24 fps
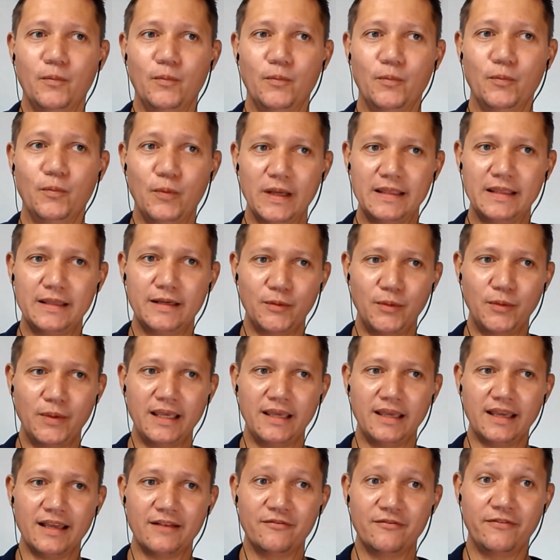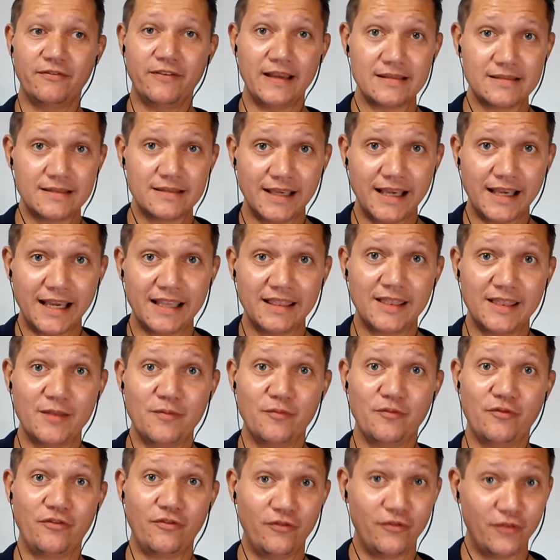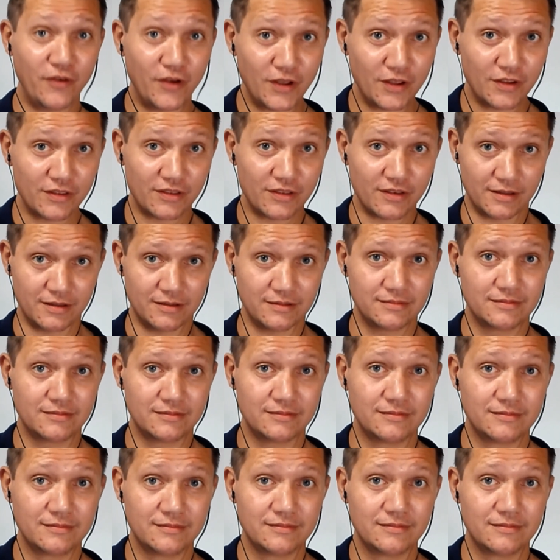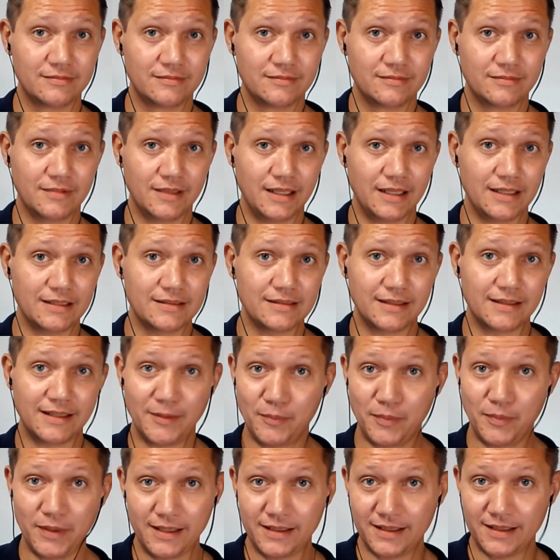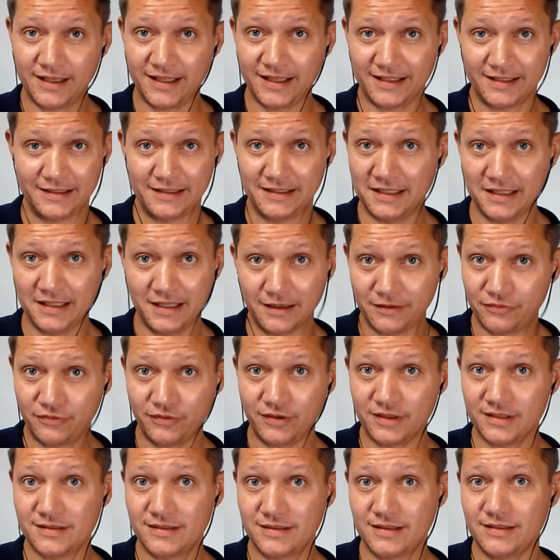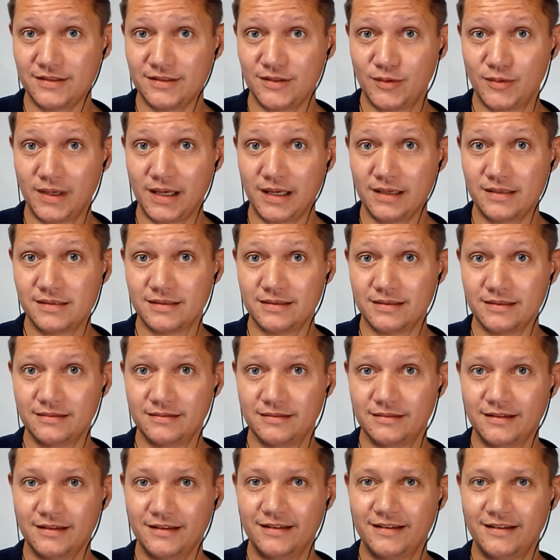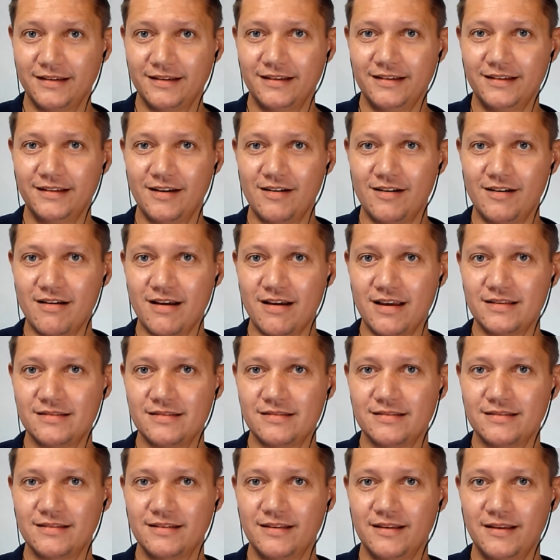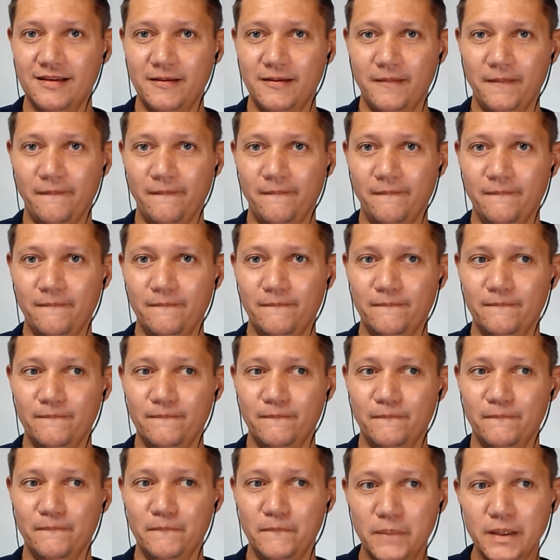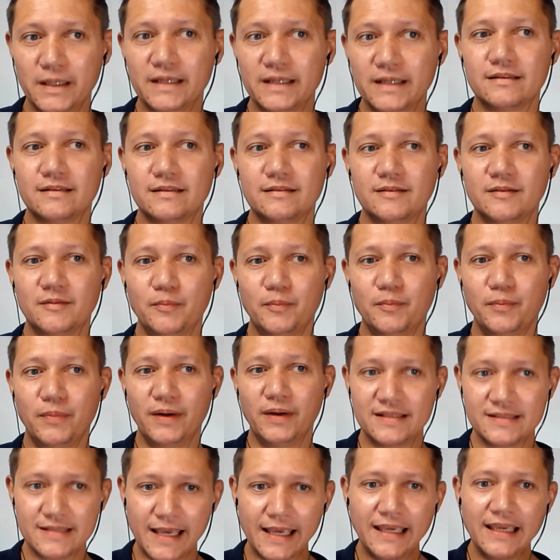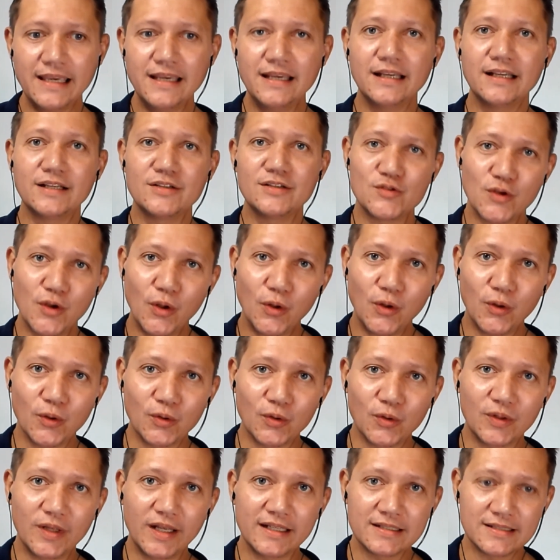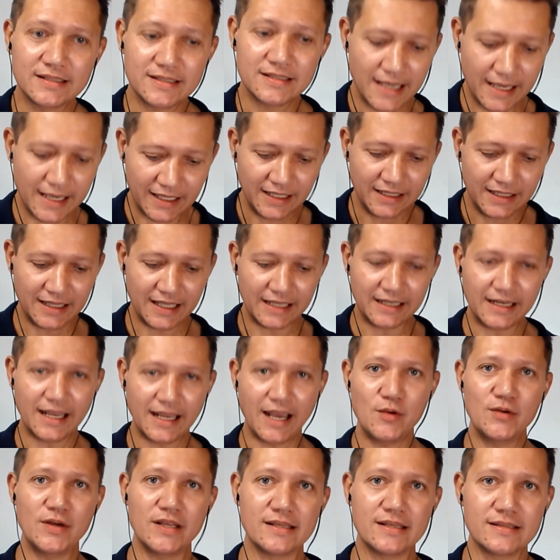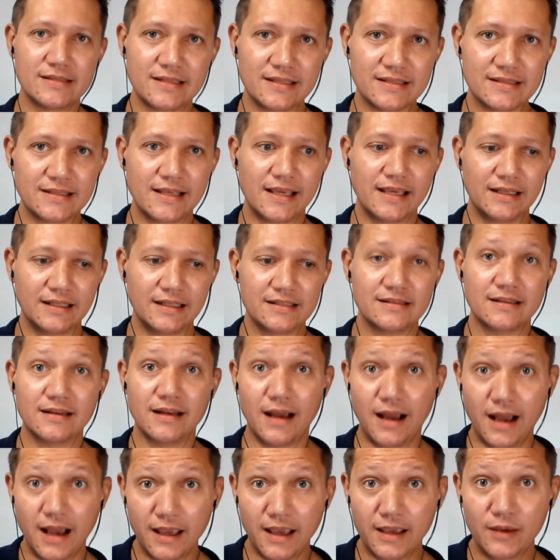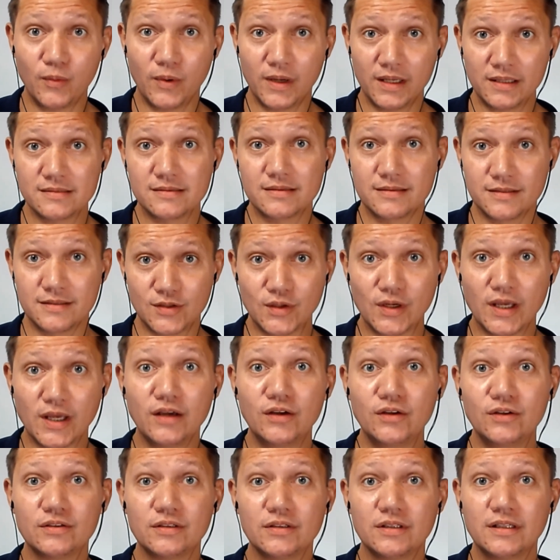Whether we investigate them further is a completely different situation, right? But by taking control and taking that onus and saying, listen, I want to know,